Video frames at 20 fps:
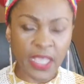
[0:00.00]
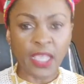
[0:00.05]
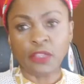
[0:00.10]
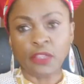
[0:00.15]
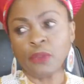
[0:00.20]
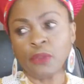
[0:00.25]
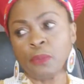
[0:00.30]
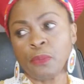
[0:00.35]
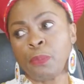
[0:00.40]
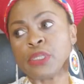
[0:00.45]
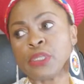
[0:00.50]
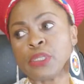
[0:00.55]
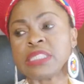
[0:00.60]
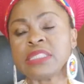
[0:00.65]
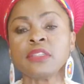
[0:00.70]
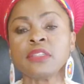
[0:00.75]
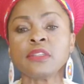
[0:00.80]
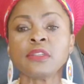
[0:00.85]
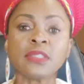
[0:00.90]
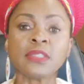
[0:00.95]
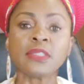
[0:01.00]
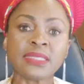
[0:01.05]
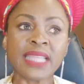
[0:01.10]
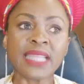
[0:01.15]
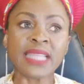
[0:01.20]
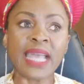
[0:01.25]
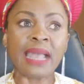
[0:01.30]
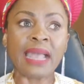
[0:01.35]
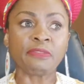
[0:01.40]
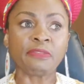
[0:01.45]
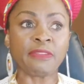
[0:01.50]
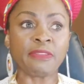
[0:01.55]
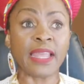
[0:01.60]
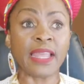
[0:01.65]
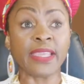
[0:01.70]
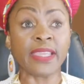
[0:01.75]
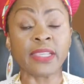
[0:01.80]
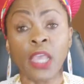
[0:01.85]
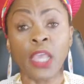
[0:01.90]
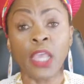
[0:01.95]
the personal staff,
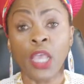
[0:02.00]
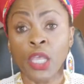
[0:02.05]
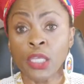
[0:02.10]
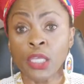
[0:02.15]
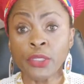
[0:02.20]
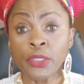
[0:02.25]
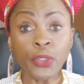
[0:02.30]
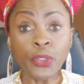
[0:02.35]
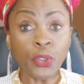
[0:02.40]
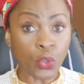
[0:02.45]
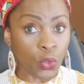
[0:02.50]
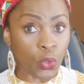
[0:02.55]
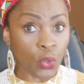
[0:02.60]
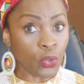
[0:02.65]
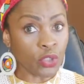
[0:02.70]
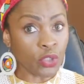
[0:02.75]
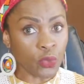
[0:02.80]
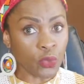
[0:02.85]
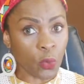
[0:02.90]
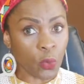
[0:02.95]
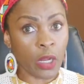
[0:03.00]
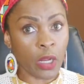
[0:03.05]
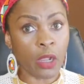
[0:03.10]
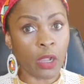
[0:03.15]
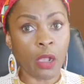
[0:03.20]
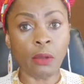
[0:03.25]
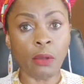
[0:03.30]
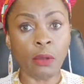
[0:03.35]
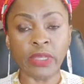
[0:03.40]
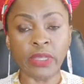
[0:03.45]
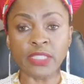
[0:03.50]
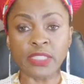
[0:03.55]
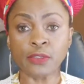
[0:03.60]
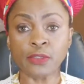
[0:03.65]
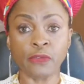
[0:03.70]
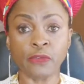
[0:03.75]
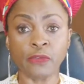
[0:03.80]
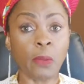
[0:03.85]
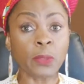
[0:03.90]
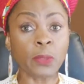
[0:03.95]
like the cooks were always
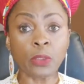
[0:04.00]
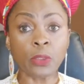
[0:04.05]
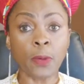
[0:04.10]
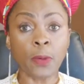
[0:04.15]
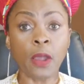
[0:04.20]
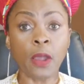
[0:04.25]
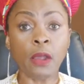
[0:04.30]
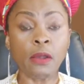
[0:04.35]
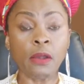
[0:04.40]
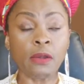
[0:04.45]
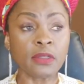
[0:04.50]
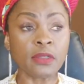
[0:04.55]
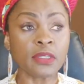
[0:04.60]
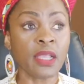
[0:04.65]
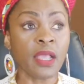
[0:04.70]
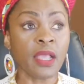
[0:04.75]
from Gabon,